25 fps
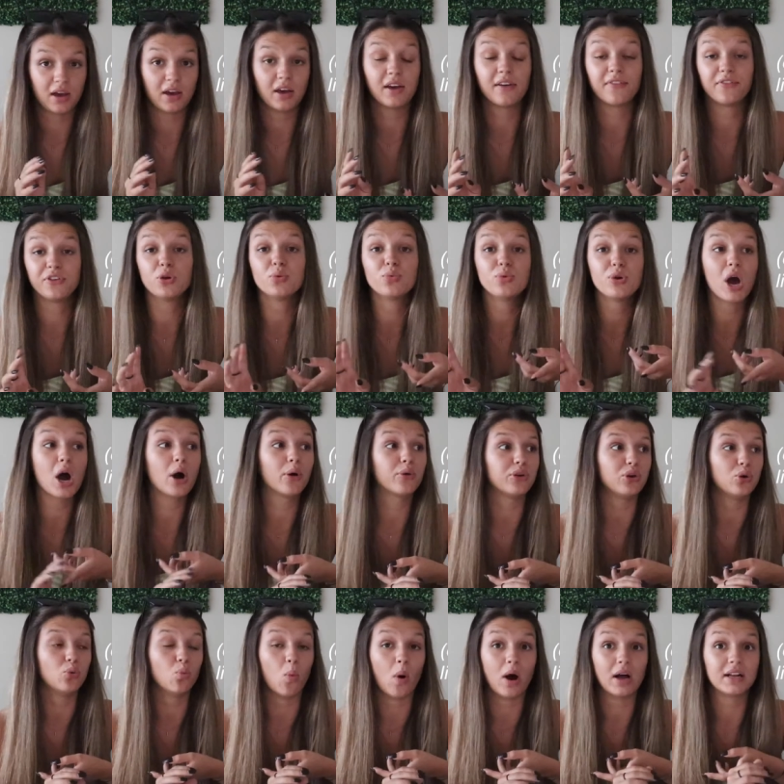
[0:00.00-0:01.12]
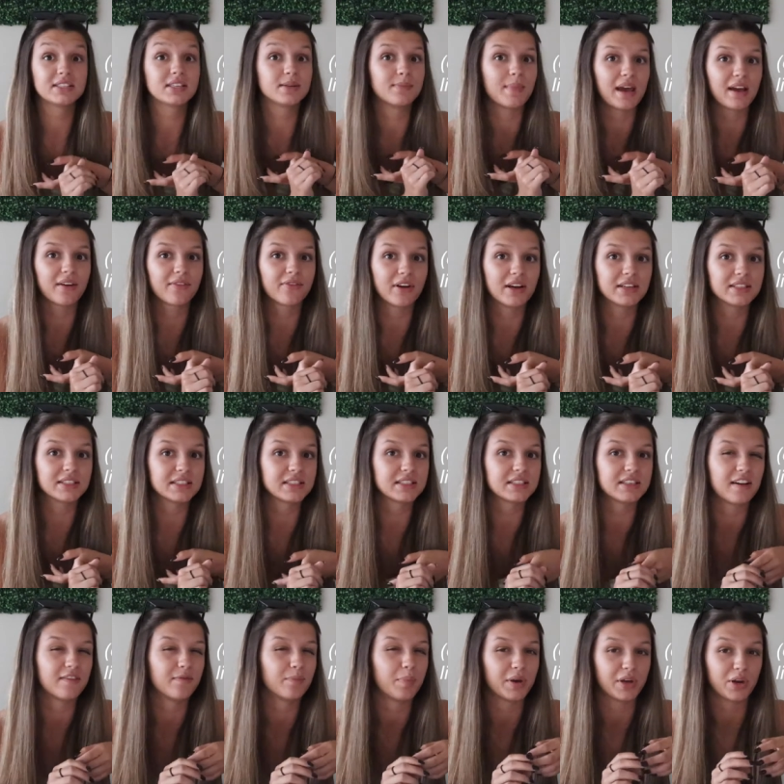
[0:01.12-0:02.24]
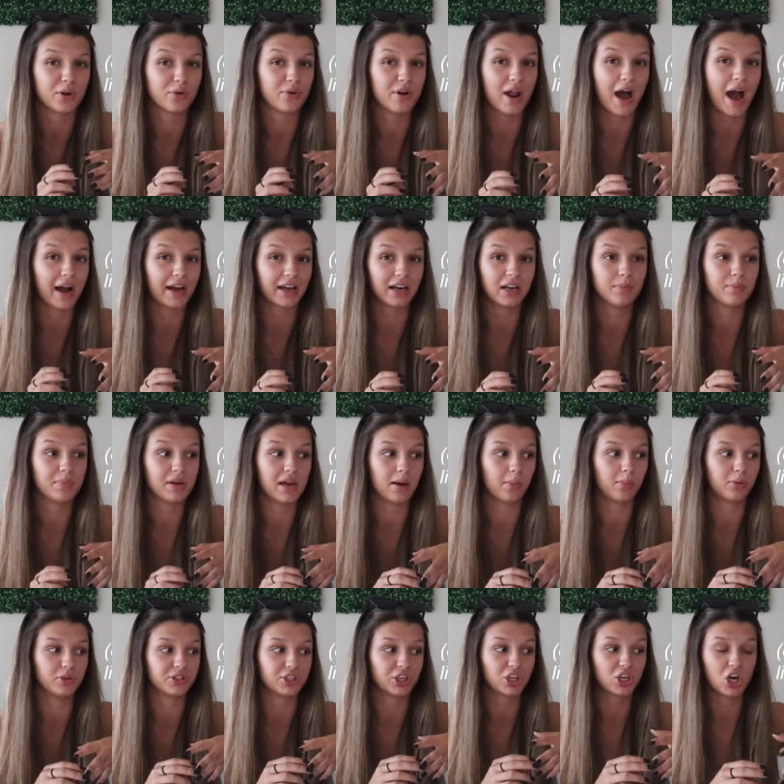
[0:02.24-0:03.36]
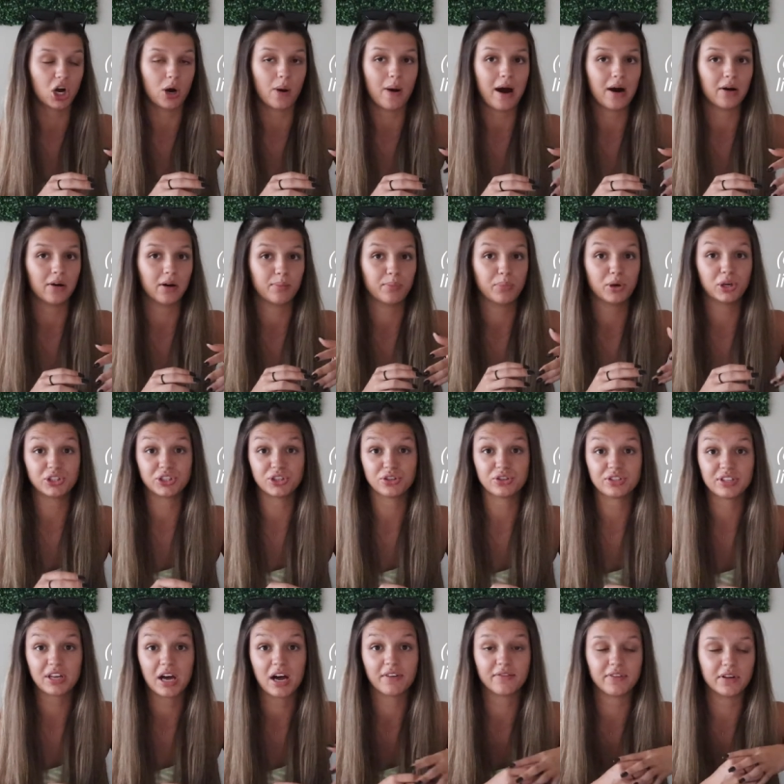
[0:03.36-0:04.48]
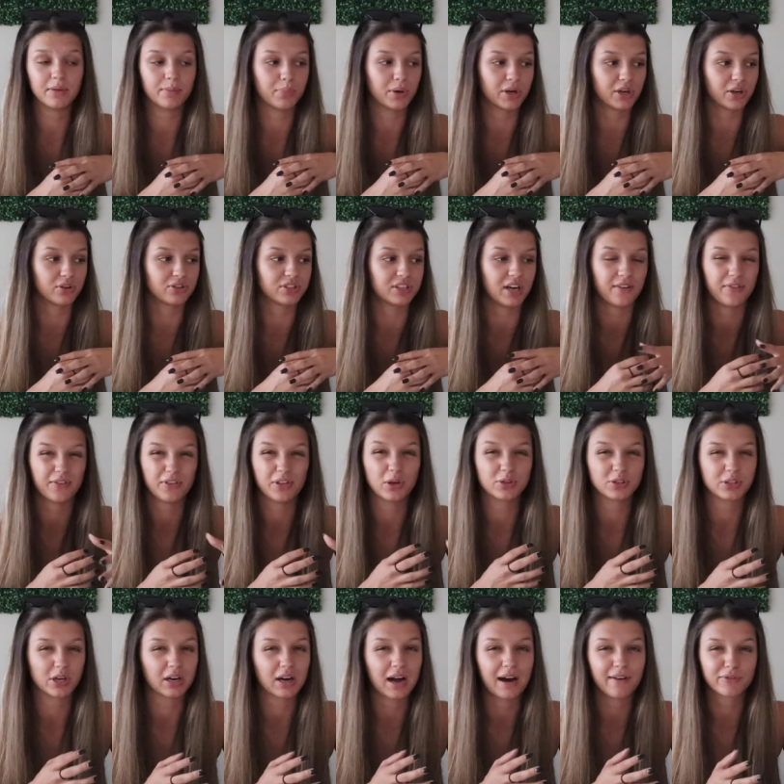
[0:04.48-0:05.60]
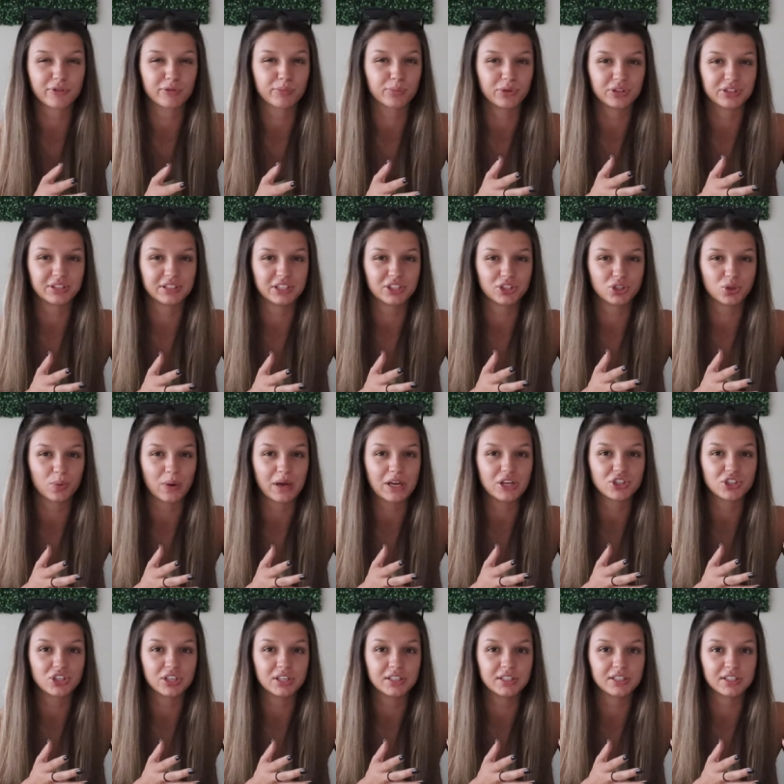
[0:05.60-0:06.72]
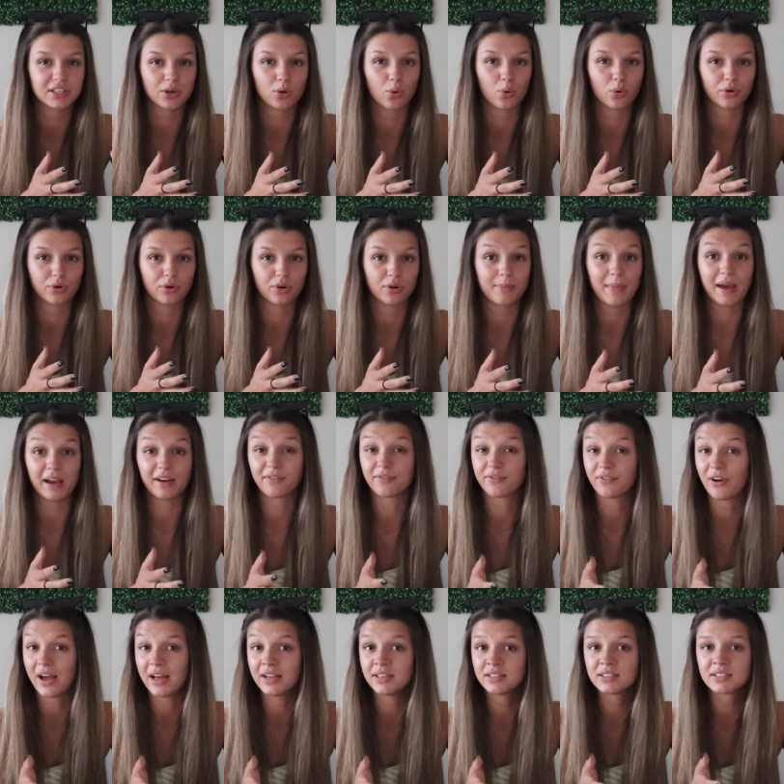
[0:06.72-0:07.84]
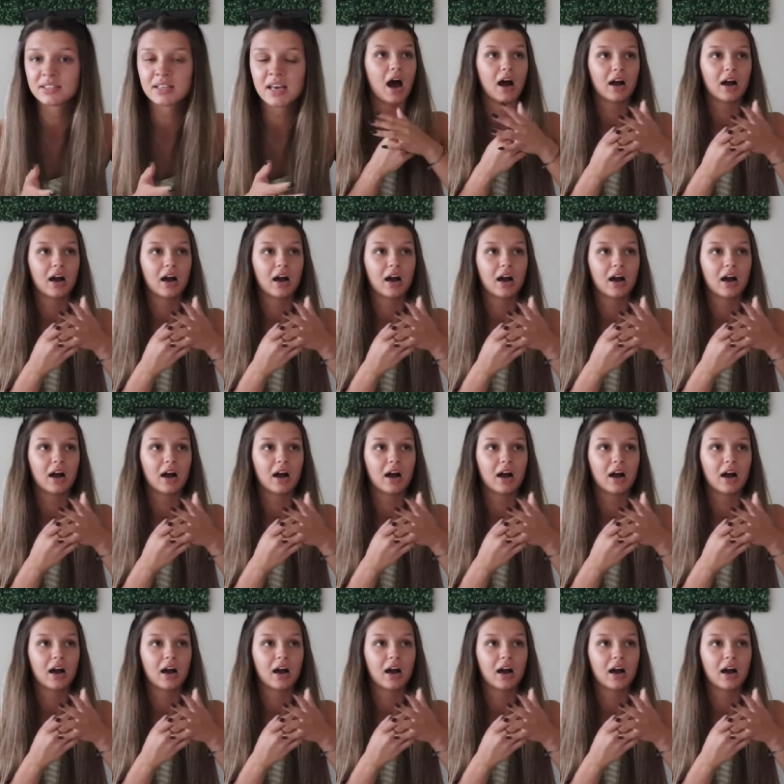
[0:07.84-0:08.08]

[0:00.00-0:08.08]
If you know you want to make friends and stuff, but you're not going to be able to go out and push yourself and put yourself in those uncomfortable situations in order to make friends.